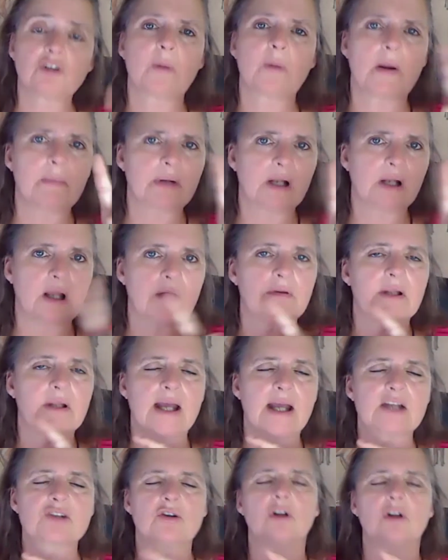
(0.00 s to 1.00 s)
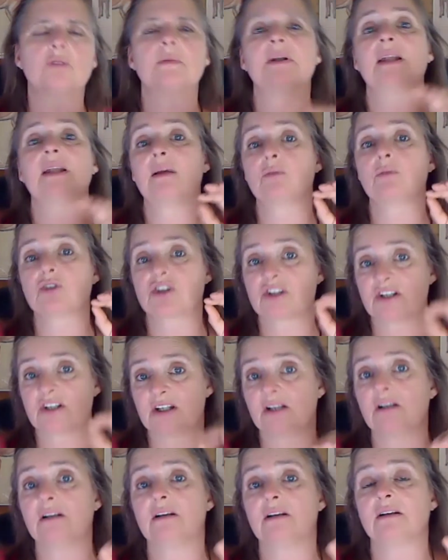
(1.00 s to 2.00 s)
Brian McLaren had told me that I would
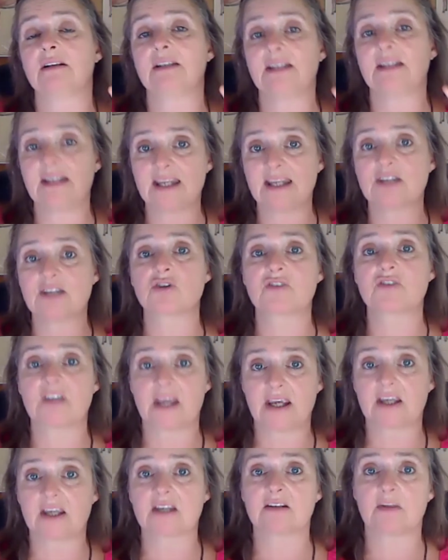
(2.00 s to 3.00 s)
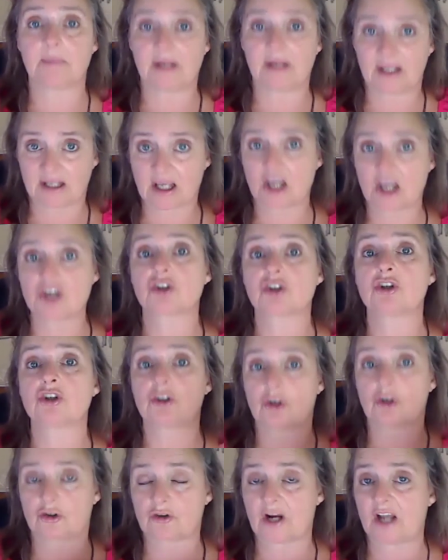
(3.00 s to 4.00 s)
still need to take the medication the
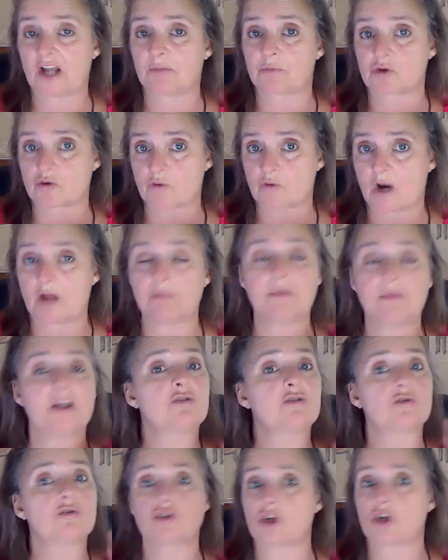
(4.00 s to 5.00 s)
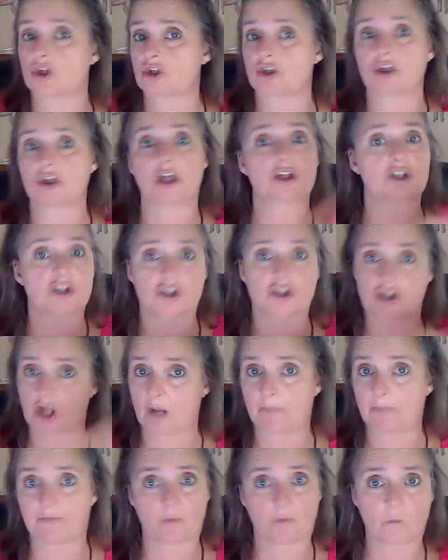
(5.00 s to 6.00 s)
doctor had prescribed me to just not
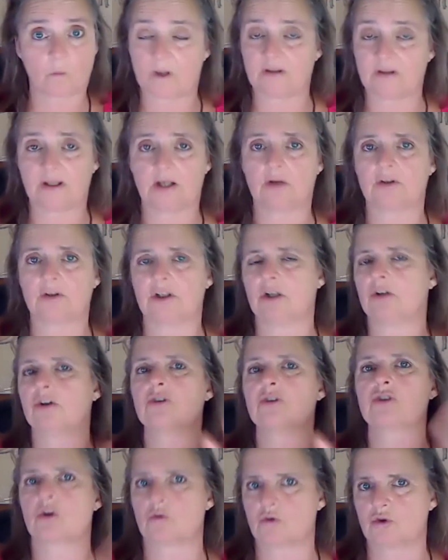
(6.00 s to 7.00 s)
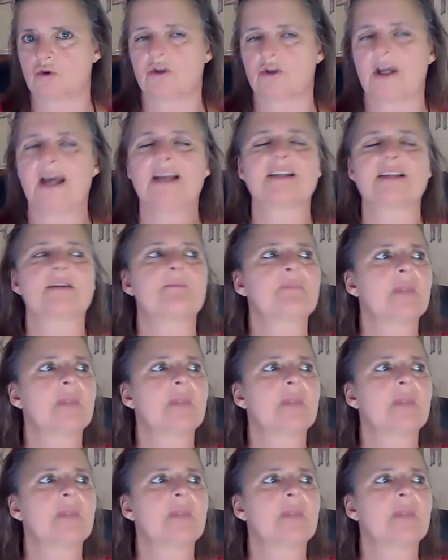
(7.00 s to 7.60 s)
stop from one day on the other. Don't do that.